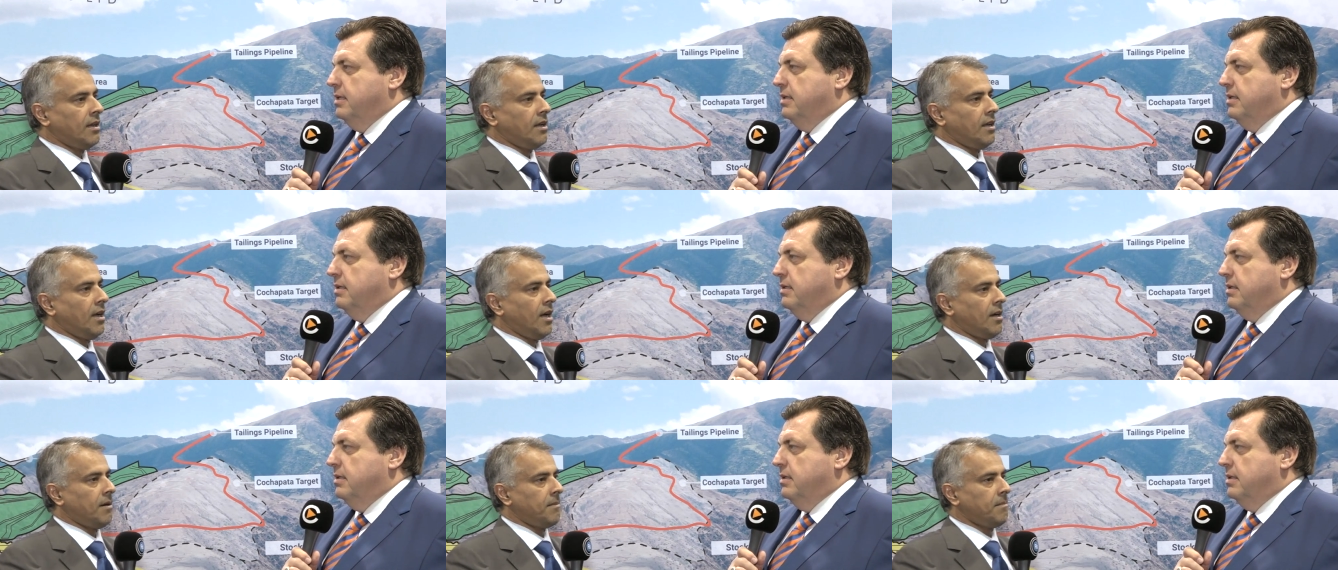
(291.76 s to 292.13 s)

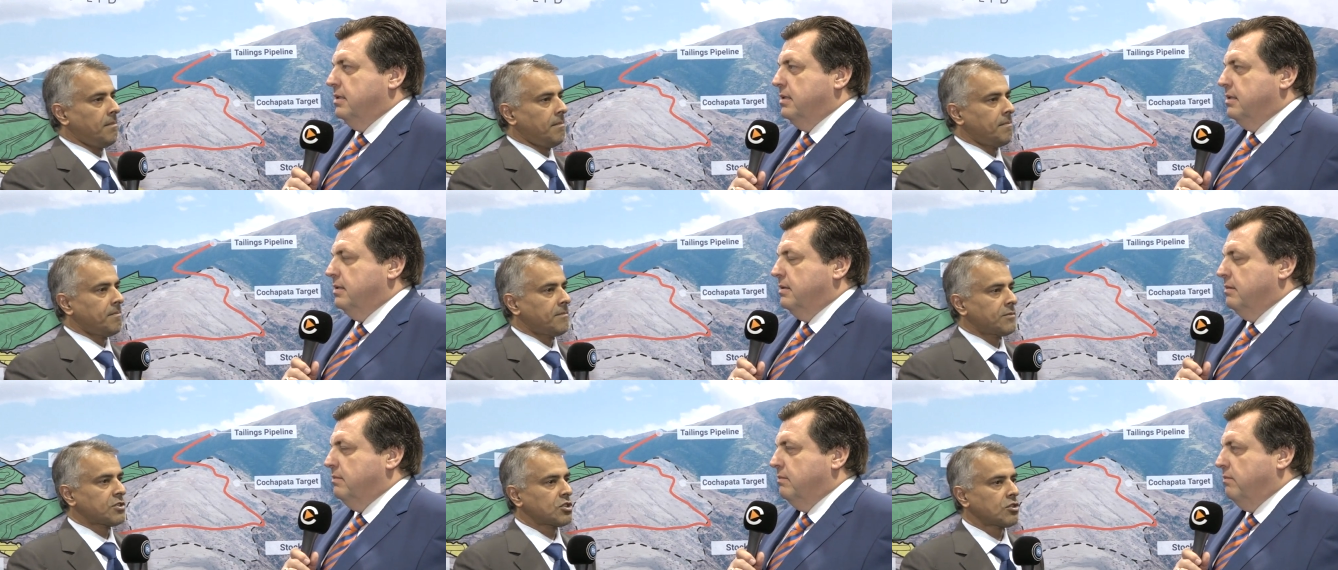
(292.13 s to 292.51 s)

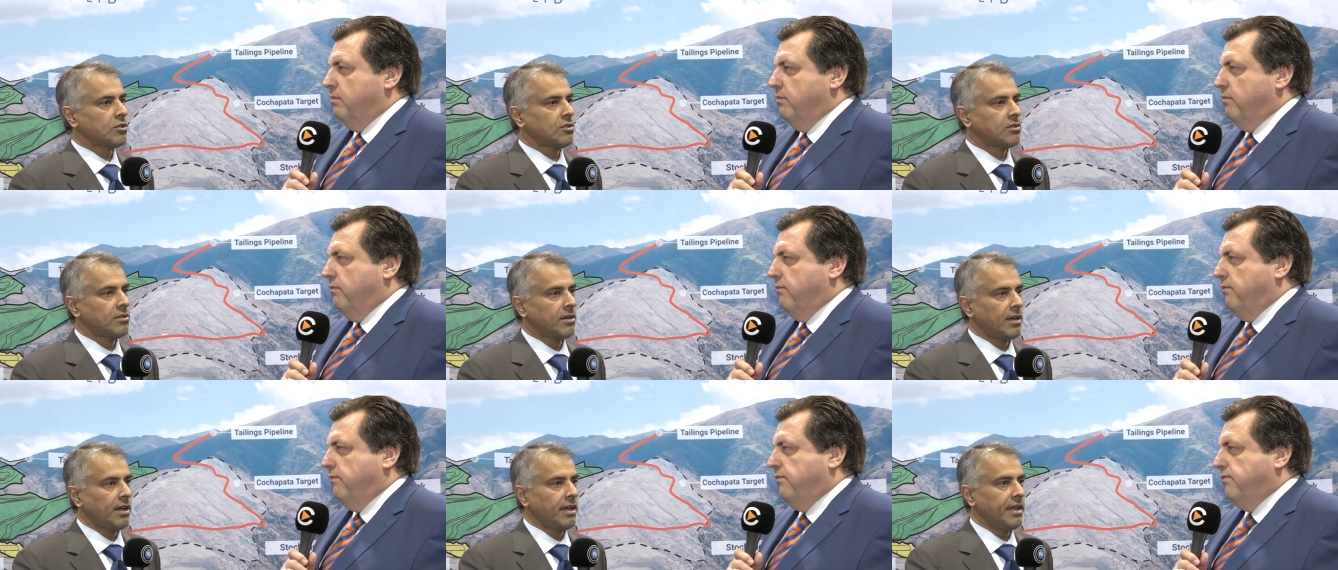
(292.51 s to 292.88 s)
Speaker 1: Um,
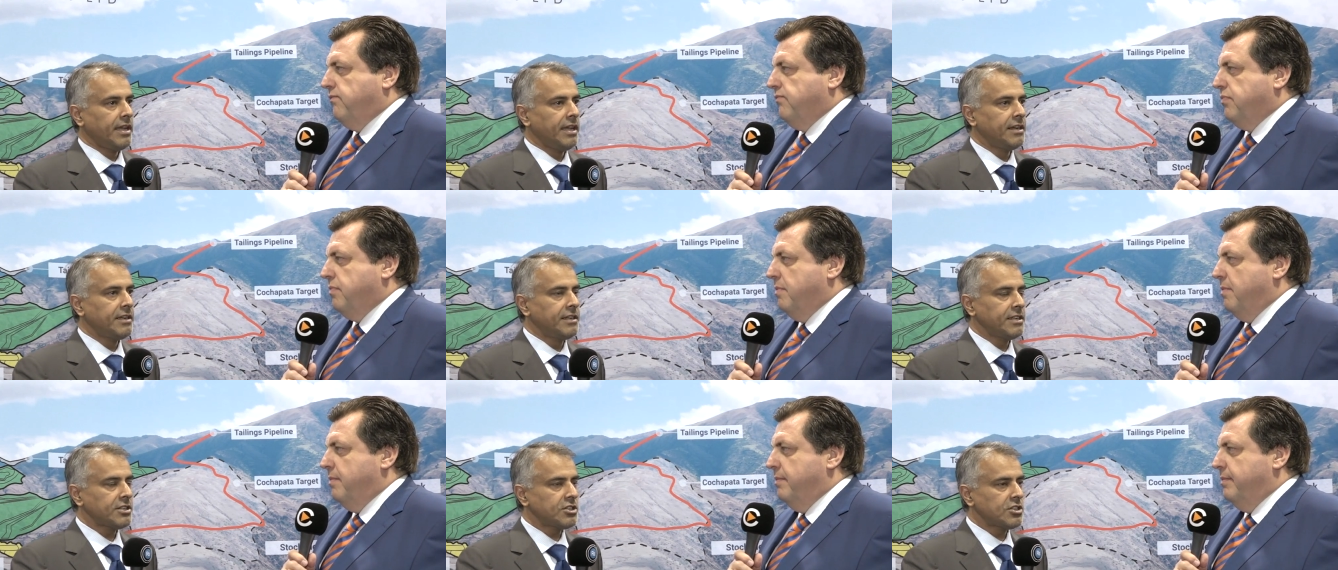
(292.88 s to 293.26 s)
so
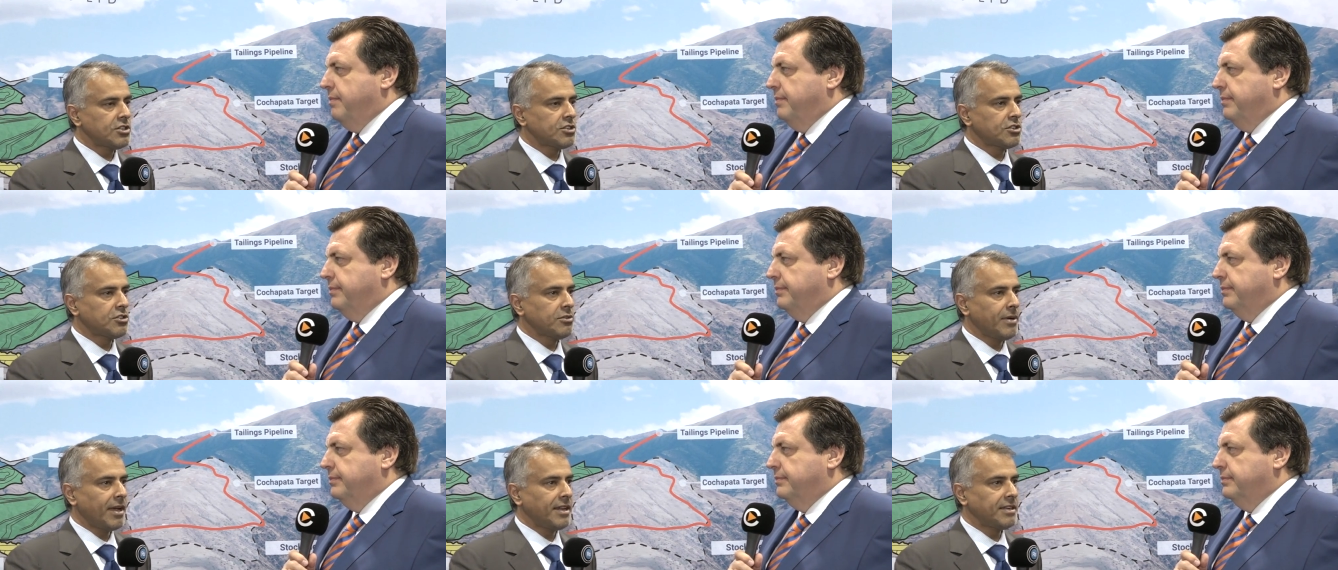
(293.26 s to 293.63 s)
in
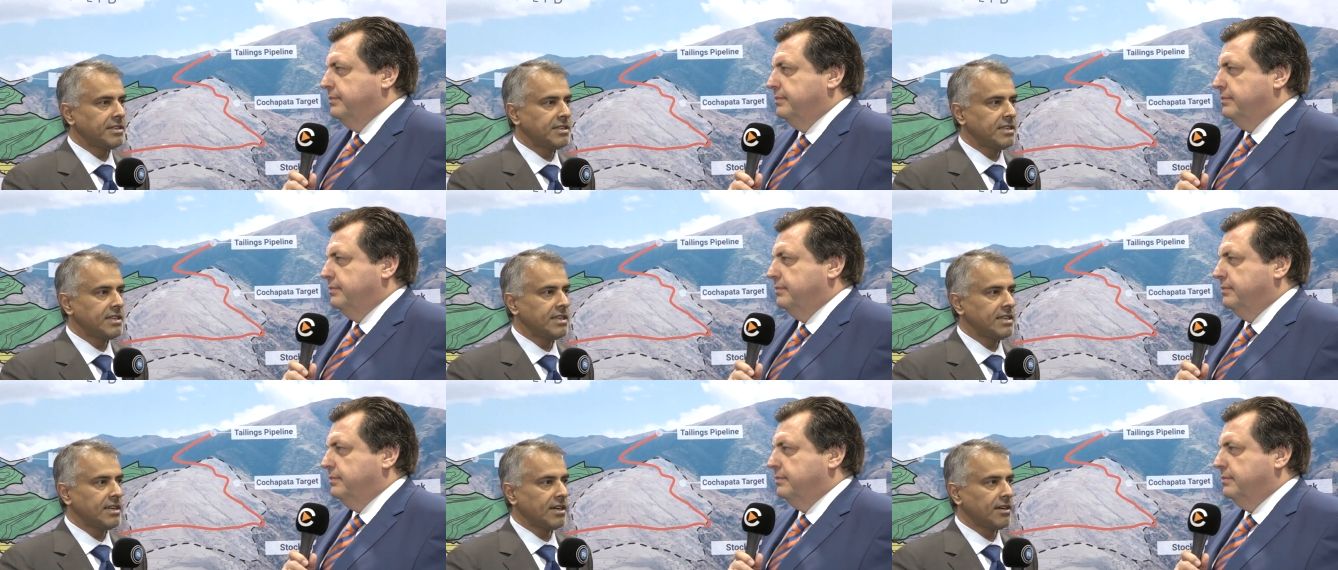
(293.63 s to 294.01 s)
addition to
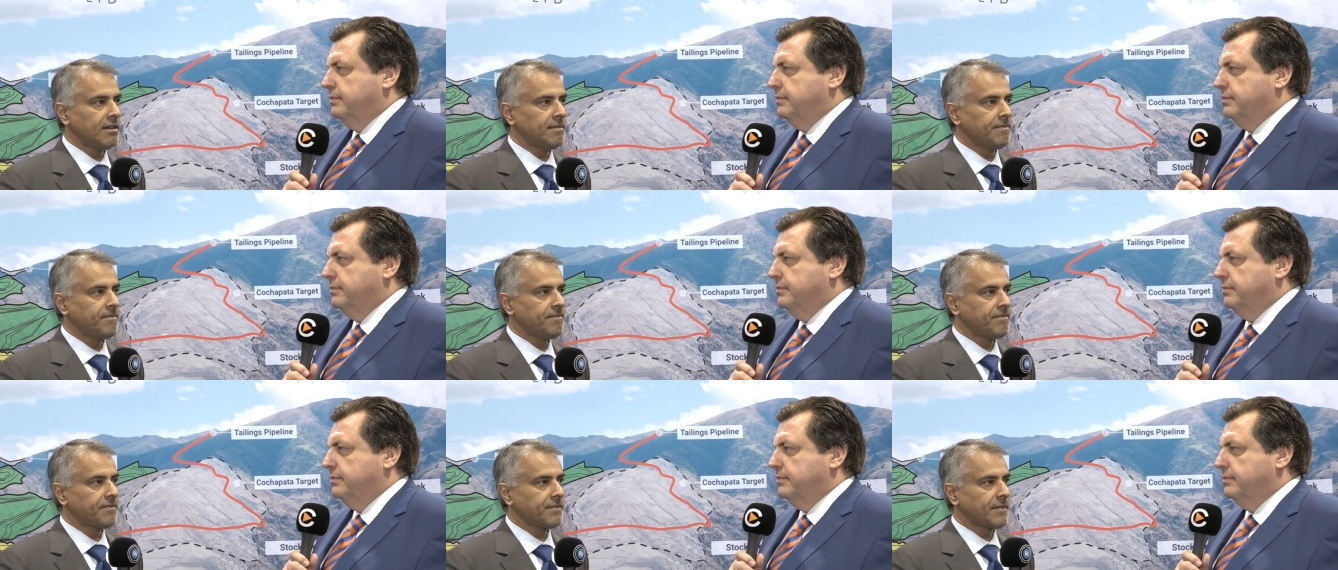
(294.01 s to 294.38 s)

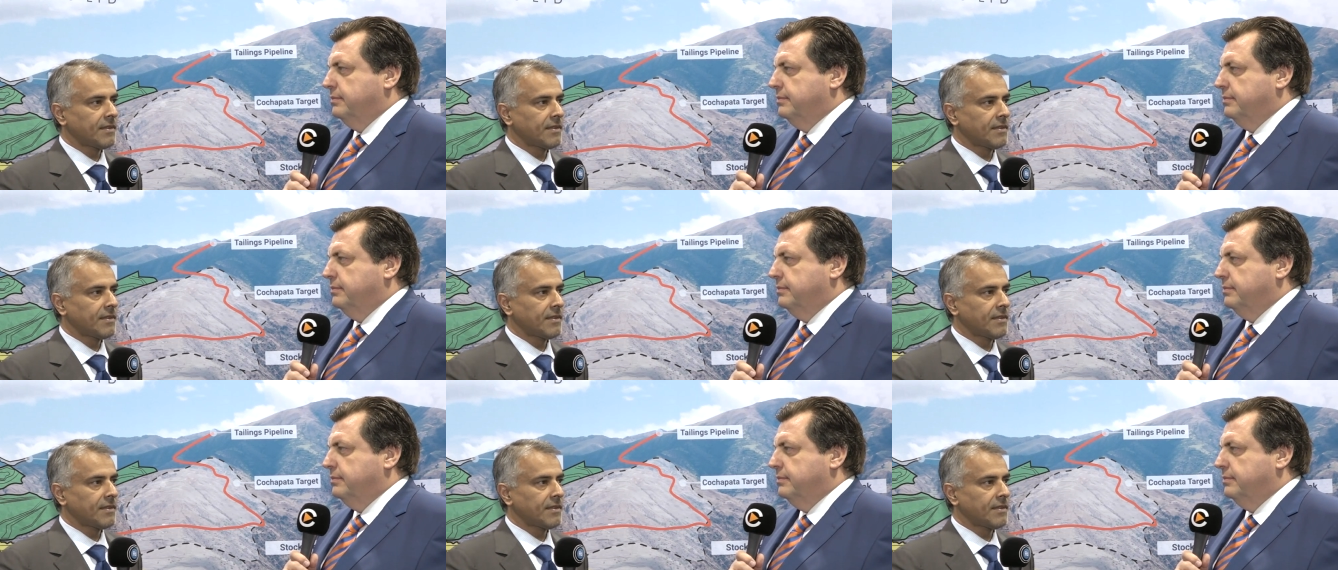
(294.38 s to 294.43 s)
Antilla,